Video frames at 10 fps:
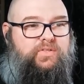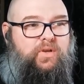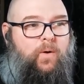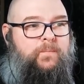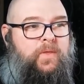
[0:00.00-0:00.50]

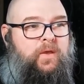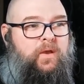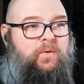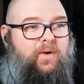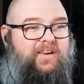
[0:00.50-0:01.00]
So
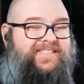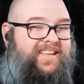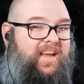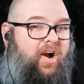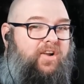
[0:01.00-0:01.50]
we are
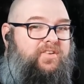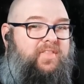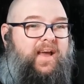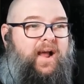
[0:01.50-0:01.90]
sitting under that